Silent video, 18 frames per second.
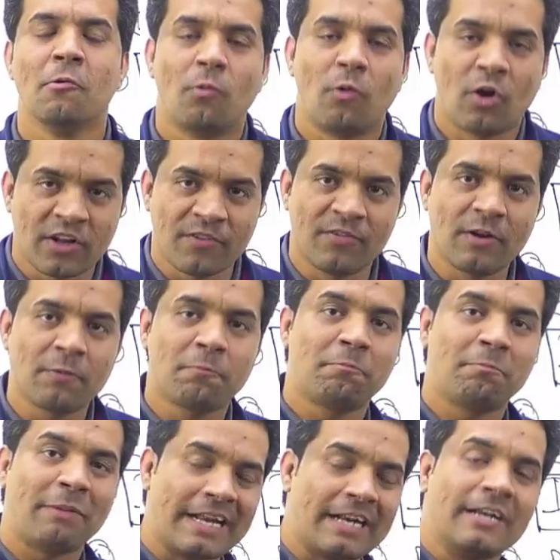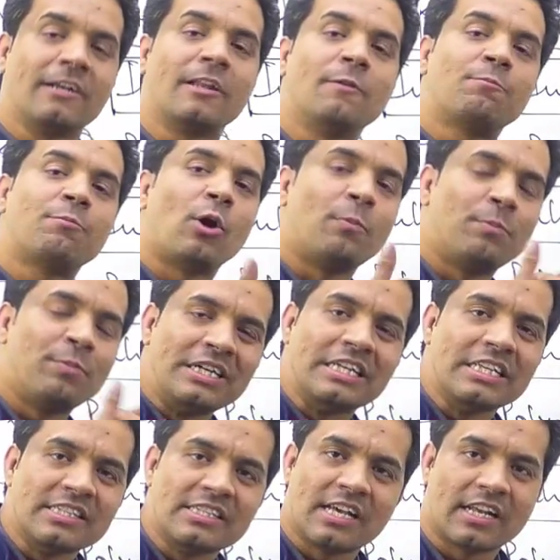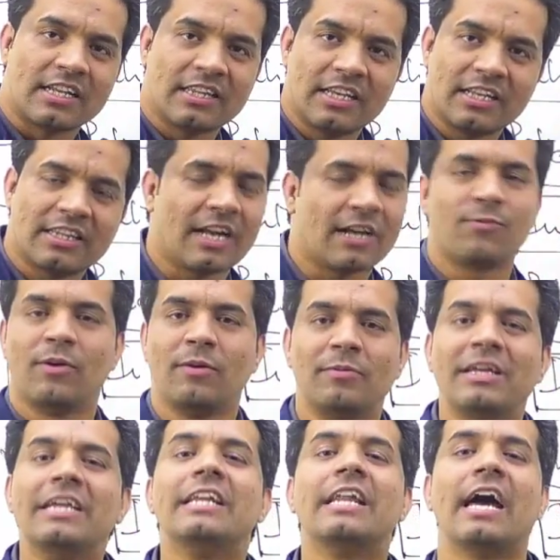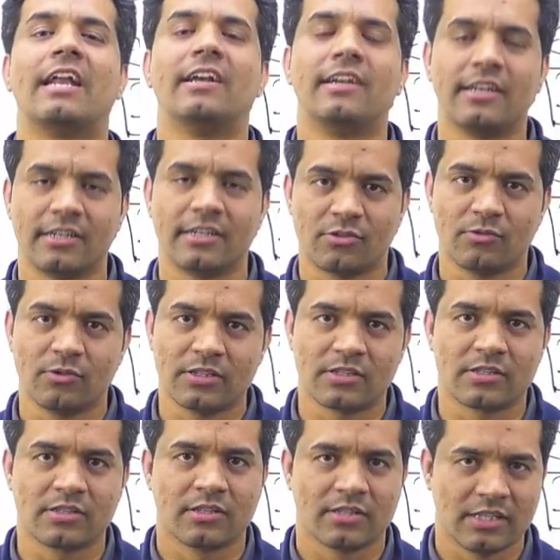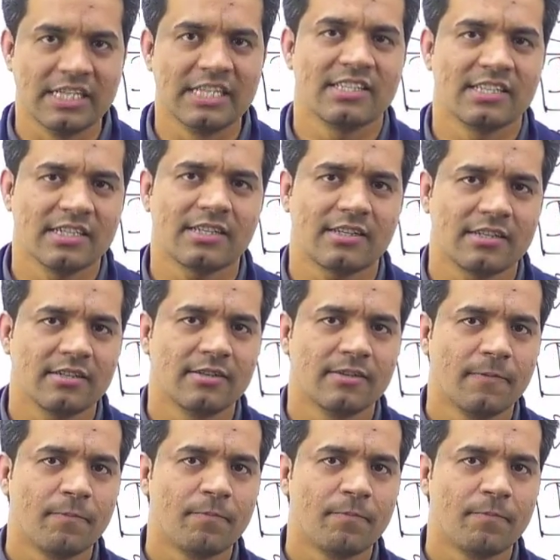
whatever parental properties are there, that will be inherited to us. Is it?